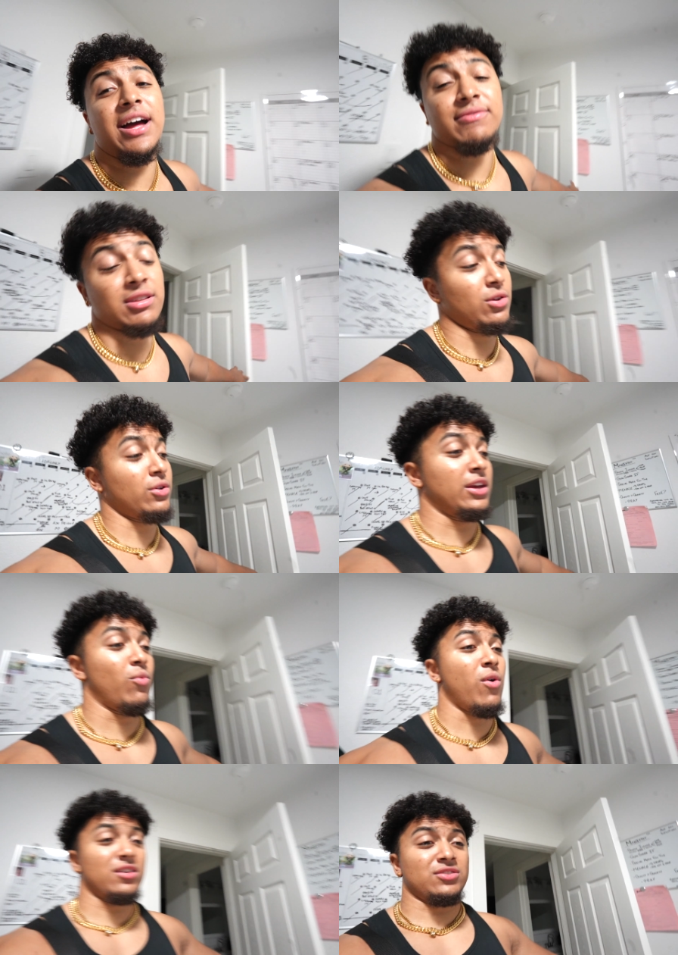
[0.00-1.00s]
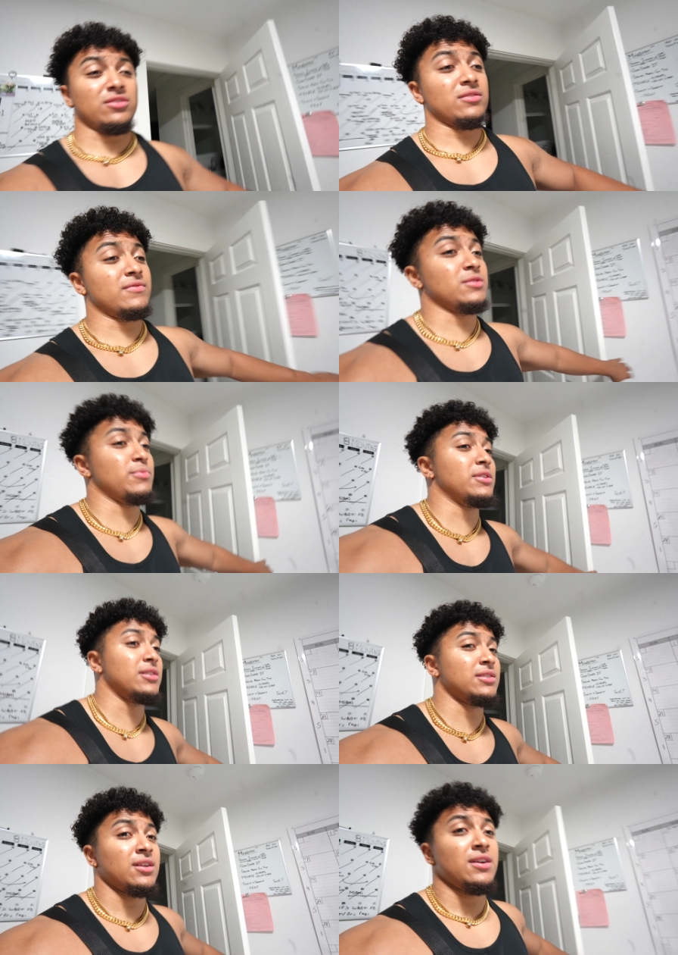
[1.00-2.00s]
I have to low-key wash all of this
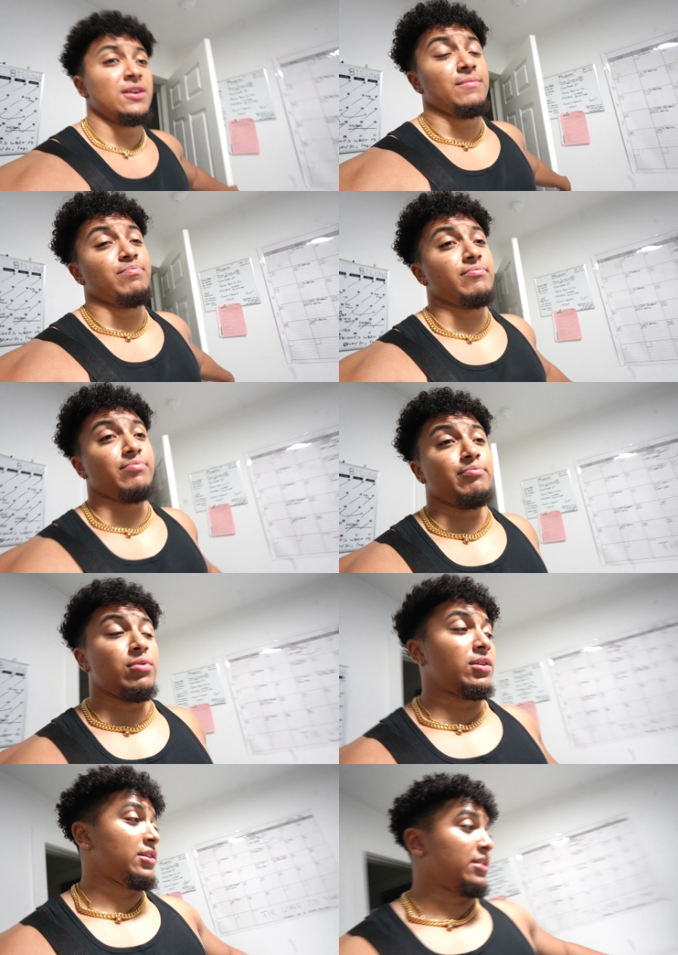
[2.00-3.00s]
because, bruh,